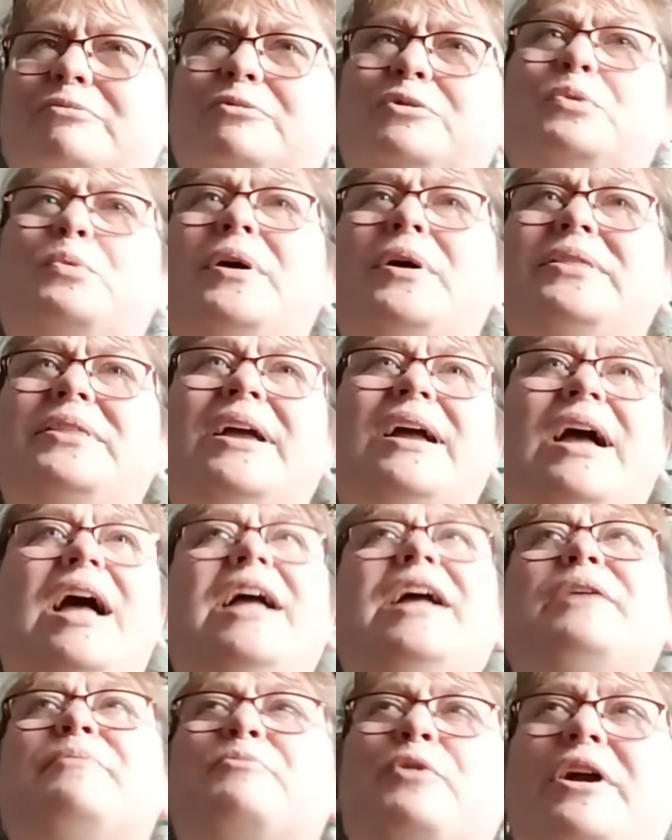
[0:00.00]
The one thing I
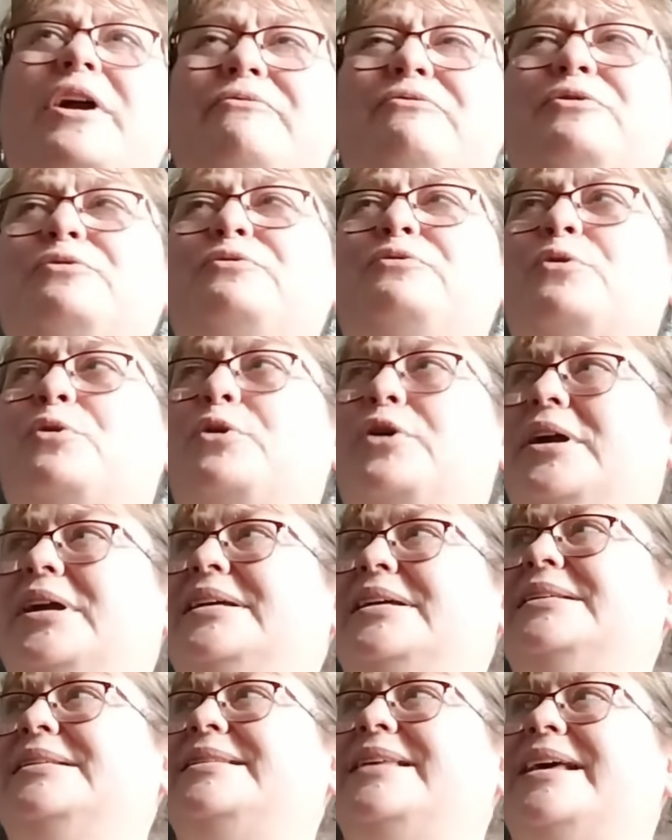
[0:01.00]
am grateful for
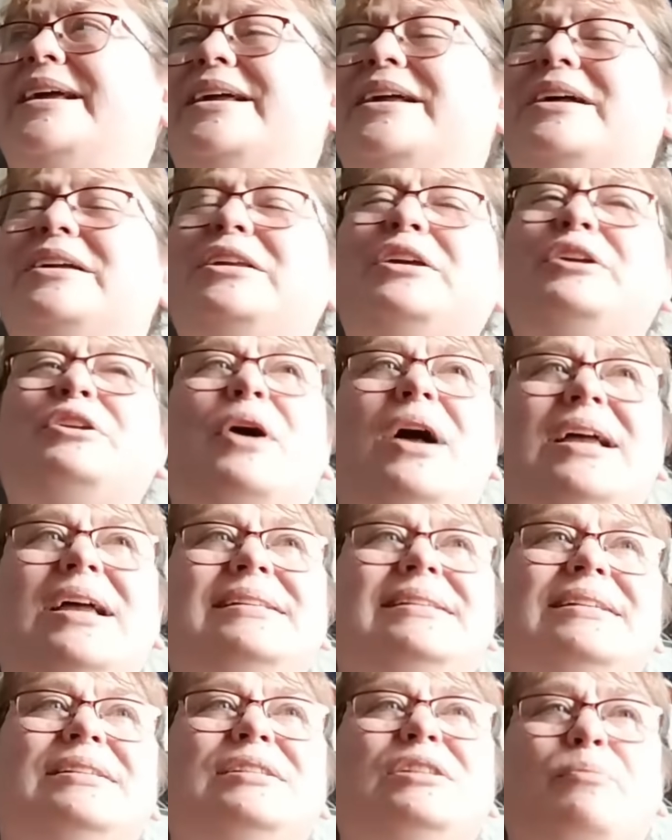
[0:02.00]
is that, you know, I
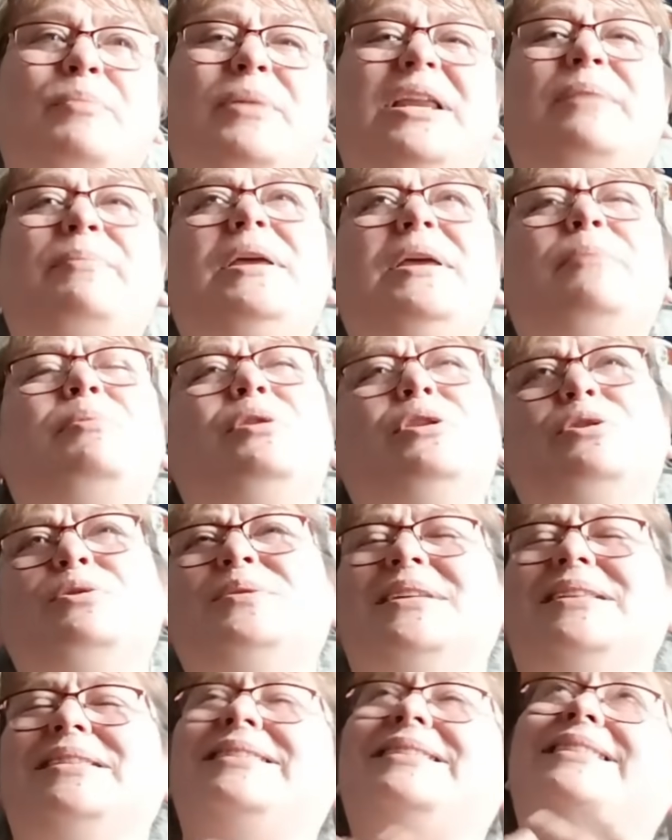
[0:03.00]
see so many people losing